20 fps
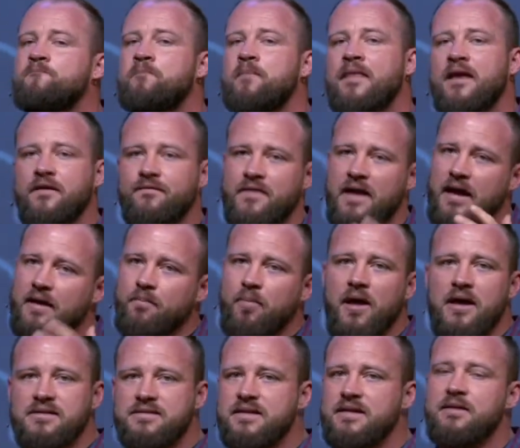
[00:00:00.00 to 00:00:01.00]
If that
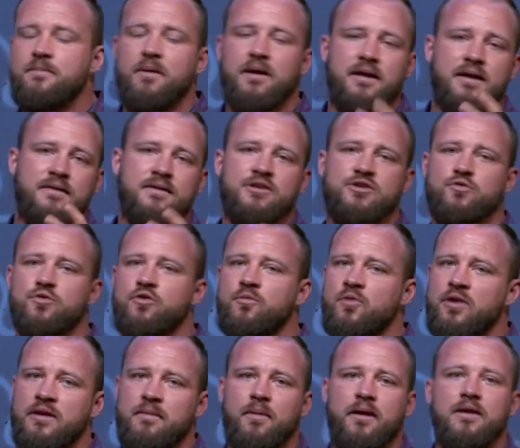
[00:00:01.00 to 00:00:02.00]
applies to anybody in this room or
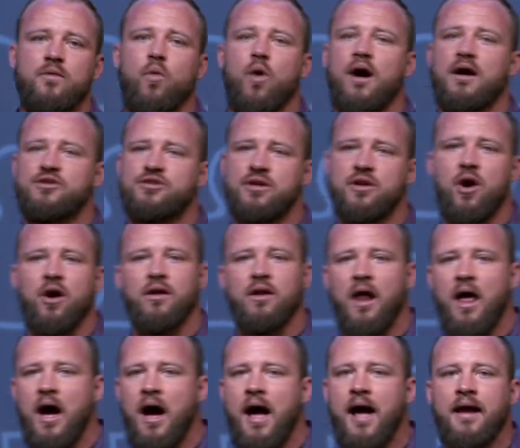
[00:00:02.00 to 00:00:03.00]
anybody watching
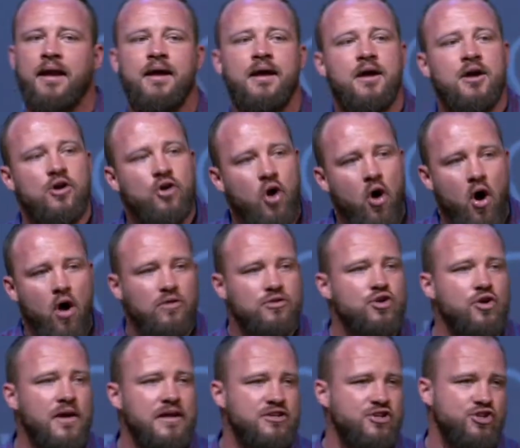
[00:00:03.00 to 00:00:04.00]
online, call
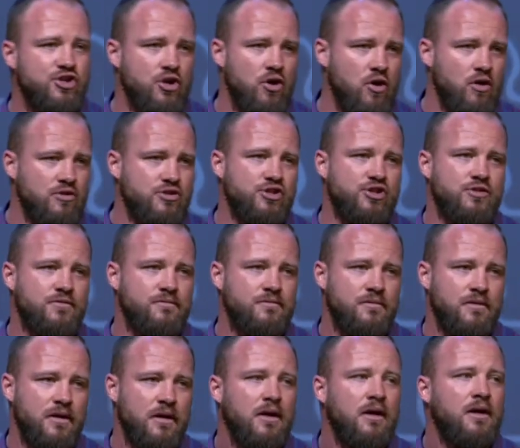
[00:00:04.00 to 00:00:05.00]
Trace Church.
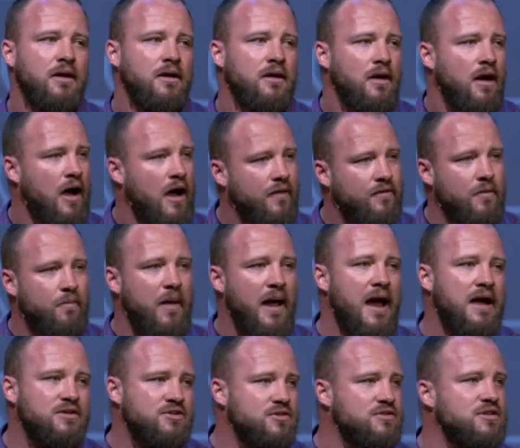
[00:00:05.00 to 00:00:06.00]
The
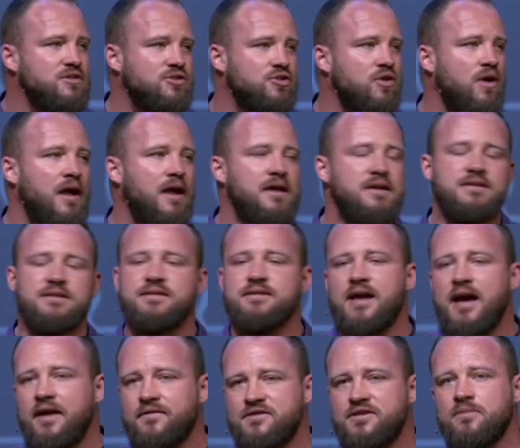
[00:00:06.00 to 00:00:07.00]
pastors at Trace
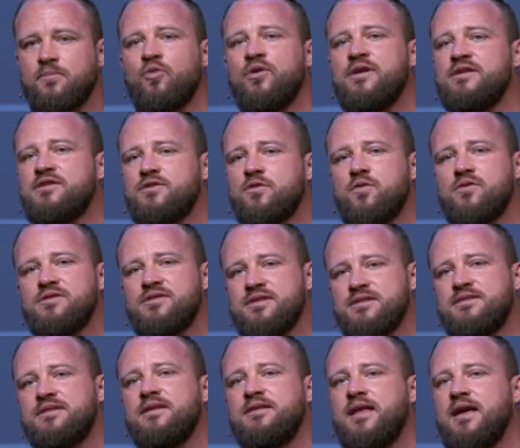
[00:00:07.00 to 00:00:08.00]
have some
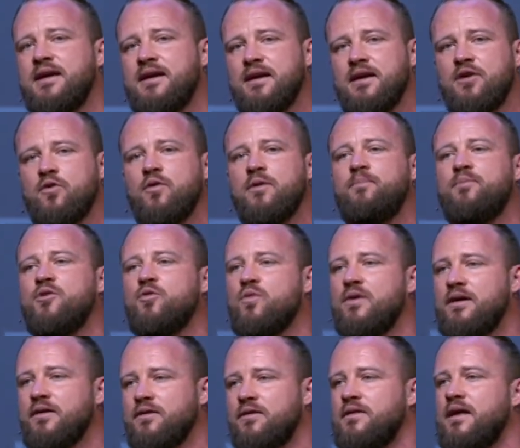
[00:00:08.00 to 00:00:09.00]
resources that they can equip you
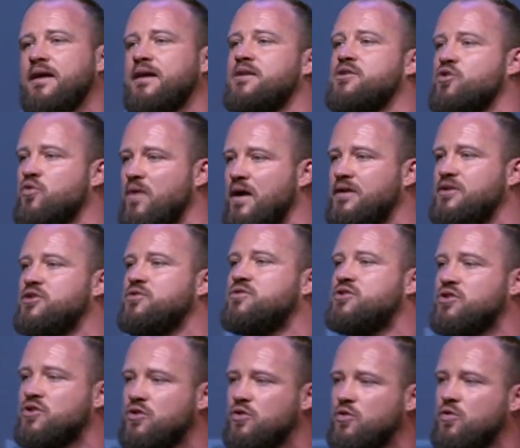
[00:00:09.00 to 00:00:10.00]
with or they can direct you
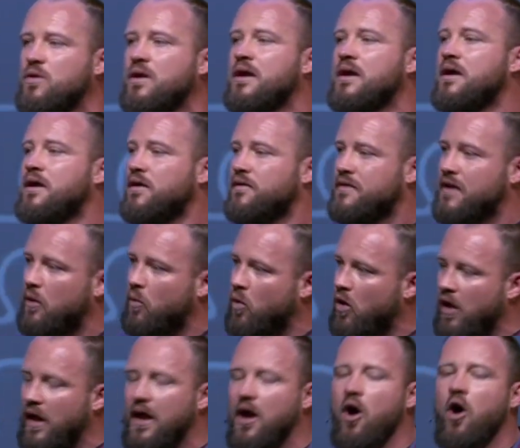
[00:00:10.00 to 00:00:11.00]
to that
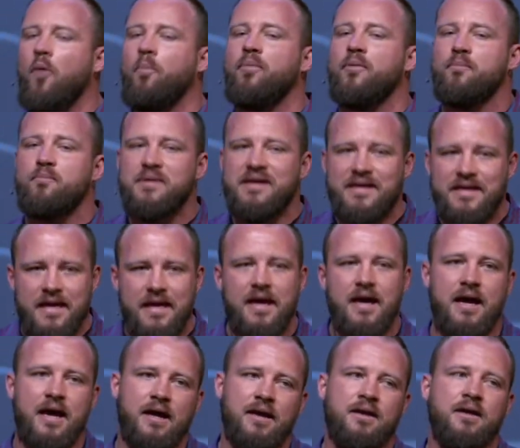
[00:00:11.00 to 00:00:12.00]
will help
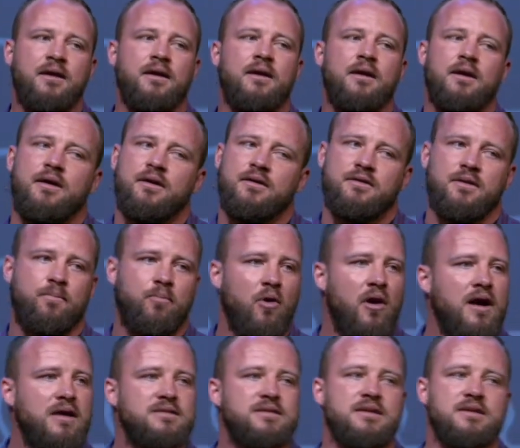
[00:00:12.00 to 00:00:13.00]
begin the
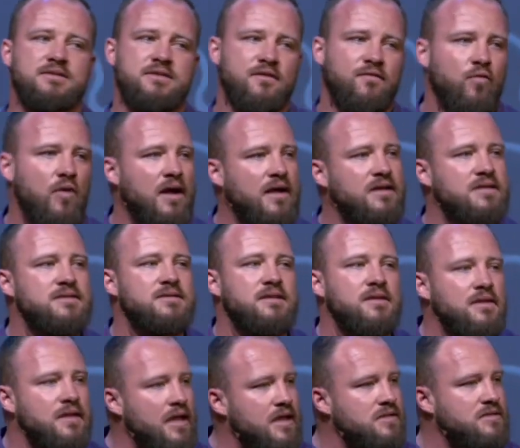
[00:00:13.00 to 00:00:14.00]
process of
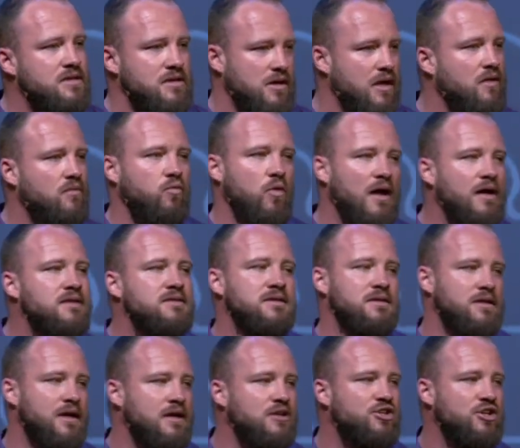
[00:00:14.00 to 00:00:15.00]

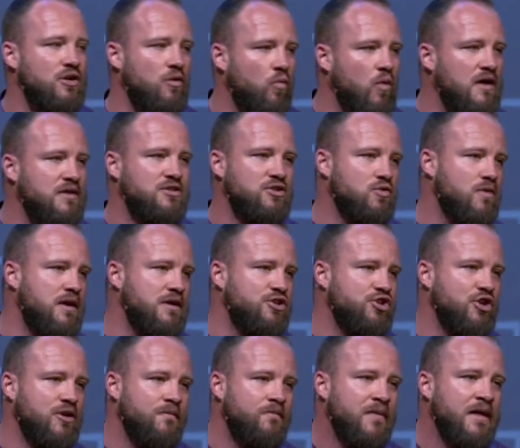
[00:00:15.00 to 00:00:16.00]
reconciliation and
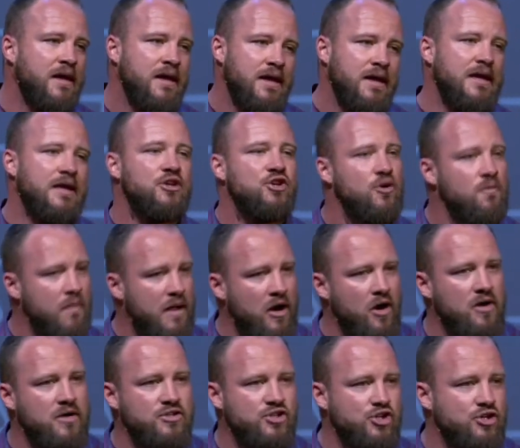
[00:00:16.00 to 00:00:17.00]
restoration in your
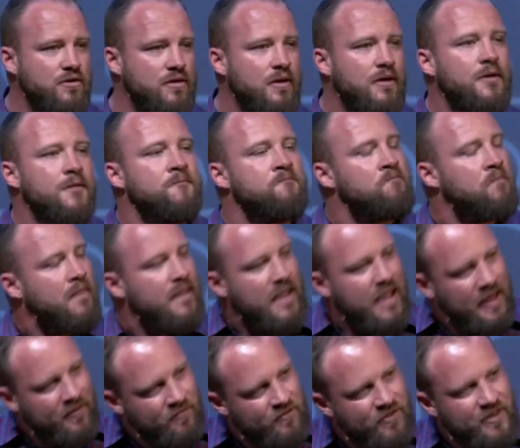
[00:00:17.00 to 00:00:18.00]
marriage.
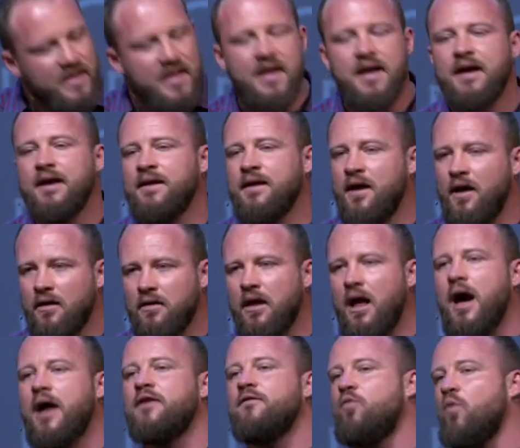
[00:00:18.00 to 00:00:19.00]
And then a
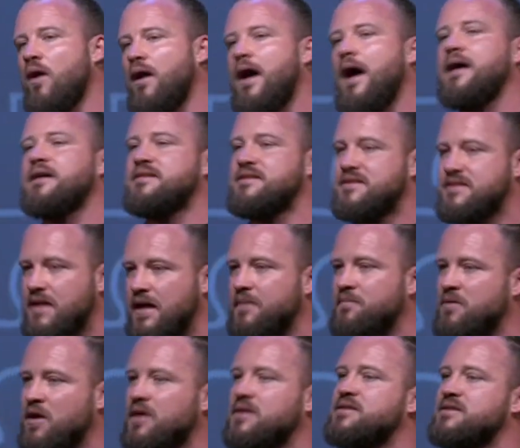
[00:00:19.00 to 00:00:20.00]
lot of what I
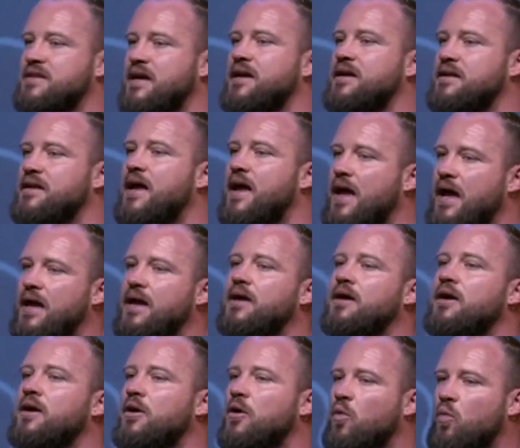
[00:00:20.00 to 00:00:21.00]
am going to say today
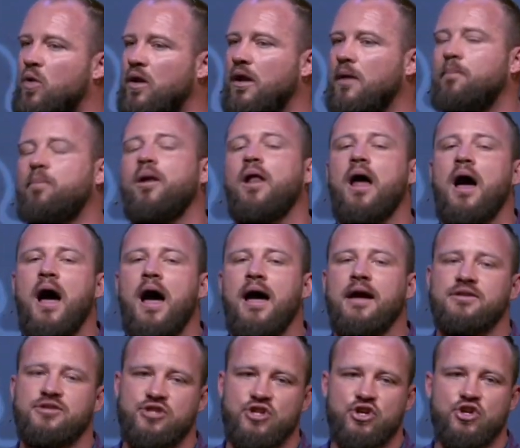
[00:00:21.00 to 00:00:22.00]
will
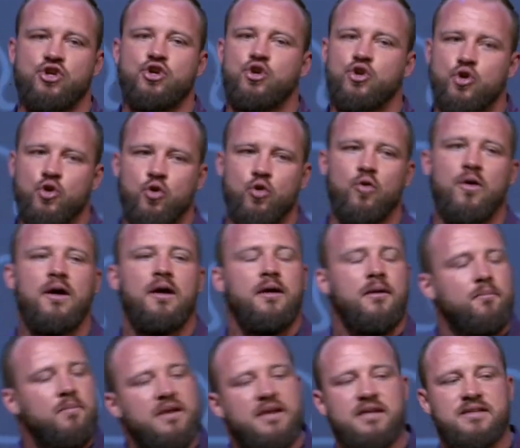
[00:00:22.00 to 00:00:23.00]
apply to you,
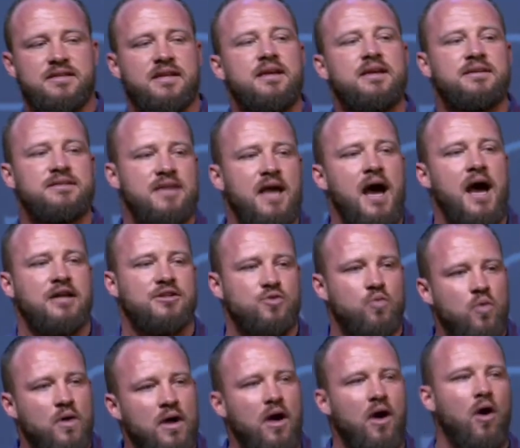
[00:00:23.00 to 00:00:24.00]
because it is God's
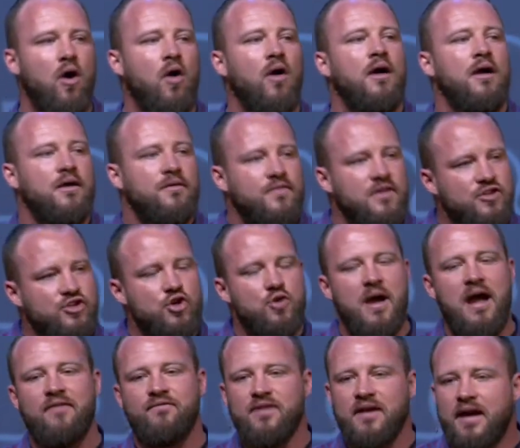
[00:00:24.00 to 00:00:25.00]
will that you
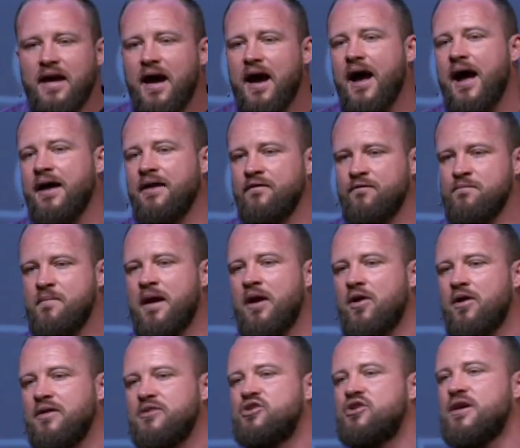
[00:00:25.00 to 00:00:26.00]
have the kind of
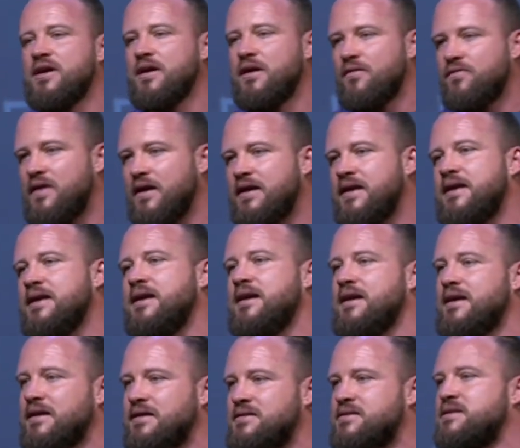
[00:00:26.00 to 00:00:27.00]
marriage that he
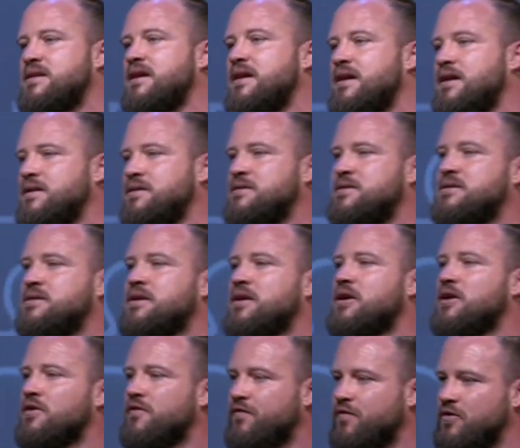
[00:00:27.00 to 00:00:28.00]
intends
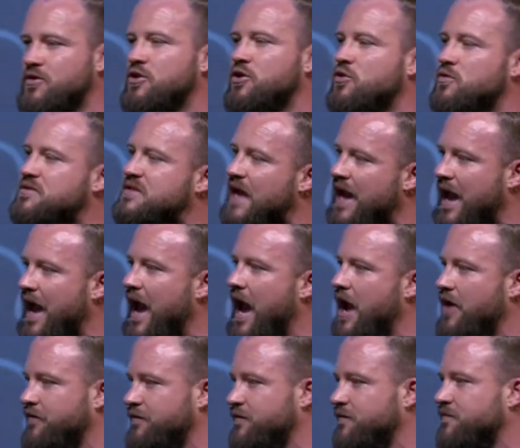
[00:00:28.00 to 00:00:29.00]
for you to
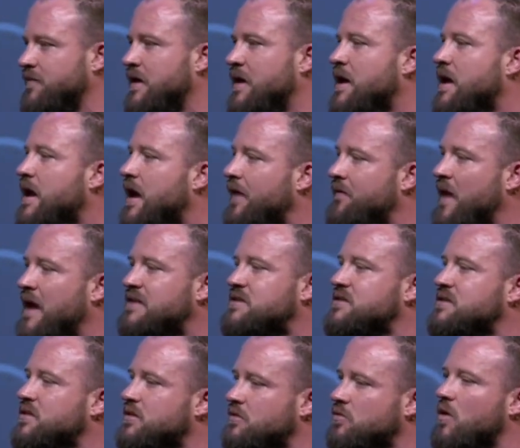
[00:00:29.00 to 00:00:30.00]
have. And that's
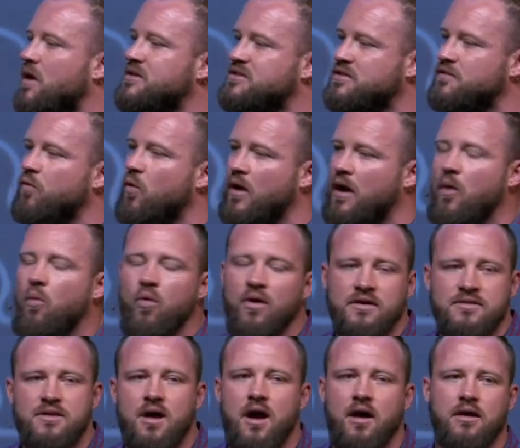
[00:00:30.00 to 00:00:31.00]
the thrust of what I want to
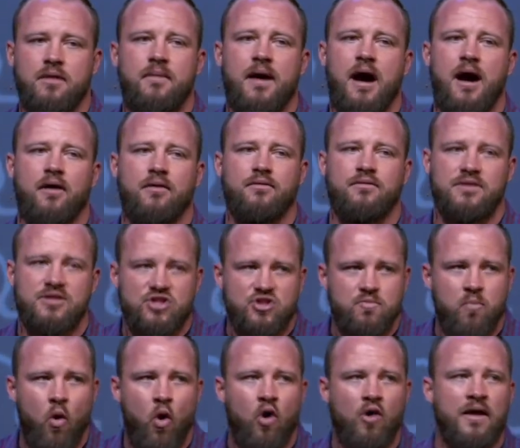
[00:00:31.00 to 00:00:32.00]
talk about this
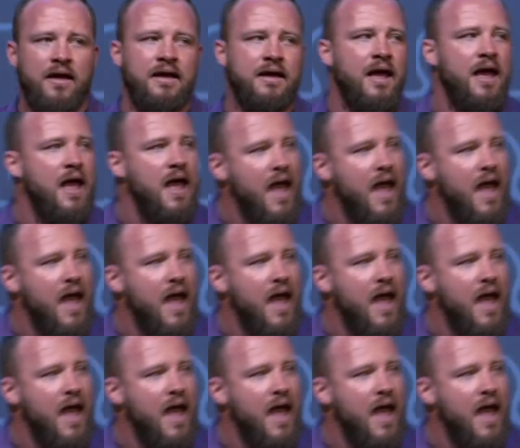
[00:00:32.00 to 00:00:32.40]
morning.